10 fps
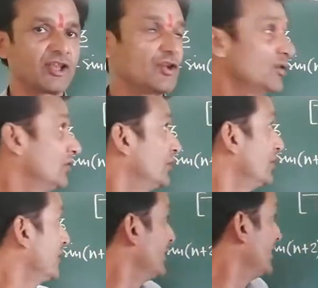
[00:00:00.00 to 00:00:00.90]
Yadav.
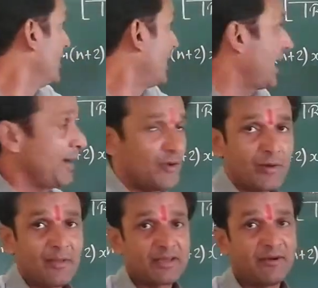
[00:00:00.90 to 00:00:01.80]
I am your
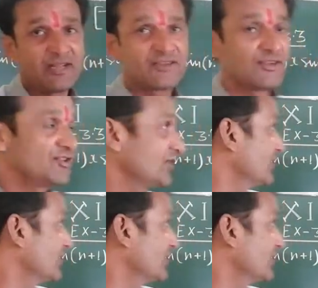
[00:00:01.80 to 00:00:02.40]
mathematics teacher.